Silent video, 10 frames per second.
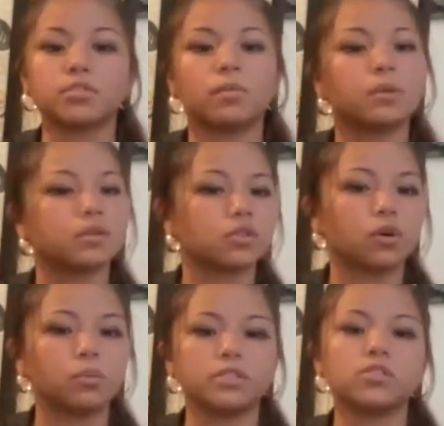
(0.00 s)
So I'm also
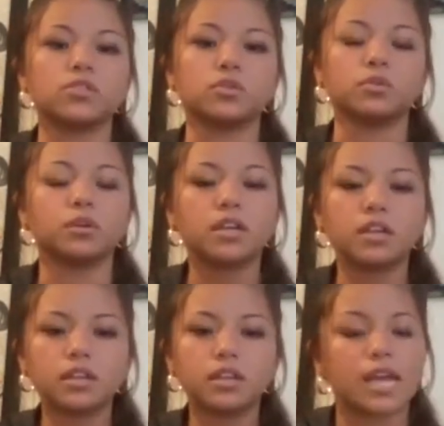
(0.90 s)
open to
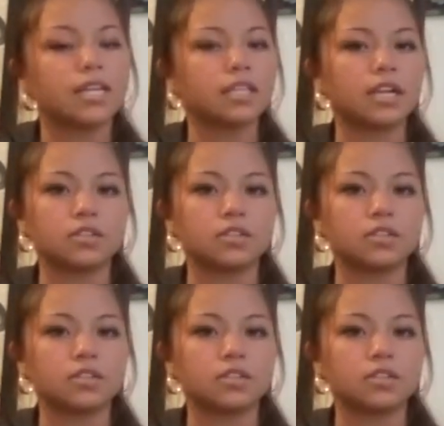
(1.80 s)
anything